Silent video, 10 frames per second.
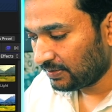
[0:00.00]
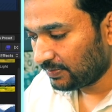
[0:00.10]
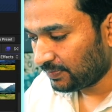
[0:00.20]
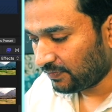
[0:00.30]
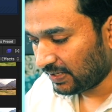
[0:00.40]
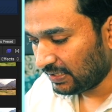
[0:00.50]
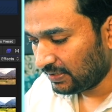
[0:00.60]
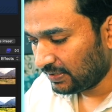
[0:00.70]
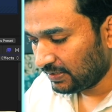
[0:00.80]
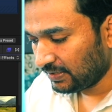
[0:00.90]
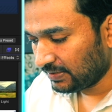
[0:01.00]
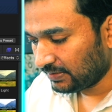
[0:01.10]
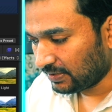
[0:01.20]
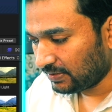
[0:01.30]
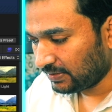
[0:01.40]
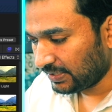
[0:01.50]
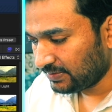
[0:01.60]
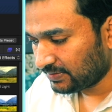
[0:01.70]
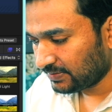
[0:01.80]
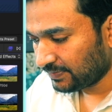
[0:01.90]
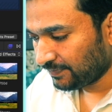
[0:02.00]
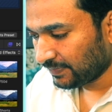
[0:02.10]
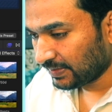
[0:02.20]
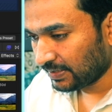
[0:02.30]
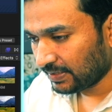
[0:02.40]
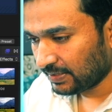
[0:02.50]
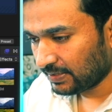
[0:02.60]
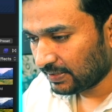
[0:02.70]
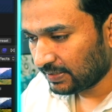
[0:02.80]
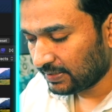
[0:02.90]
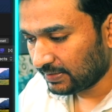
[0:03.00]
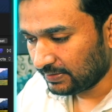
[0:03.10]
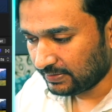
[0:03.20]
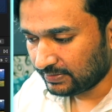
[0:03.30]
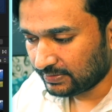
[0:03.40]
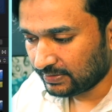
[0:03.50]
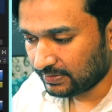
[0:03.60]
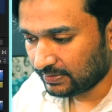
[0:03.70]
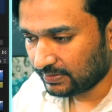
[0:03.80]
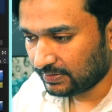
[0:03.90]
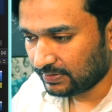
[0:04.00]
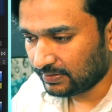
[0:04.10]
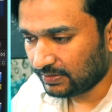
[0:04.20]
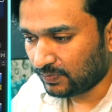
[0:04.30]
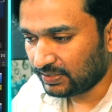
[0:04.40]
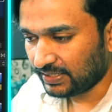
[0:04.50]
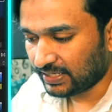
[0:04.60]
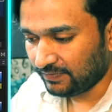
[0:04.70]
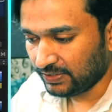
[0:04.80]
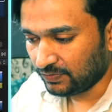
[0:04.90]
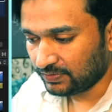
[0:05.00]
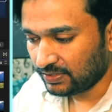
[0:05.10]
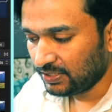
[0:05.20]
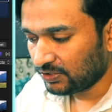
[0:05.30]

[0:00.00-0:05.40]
profile, color grades. This is the one that I will use.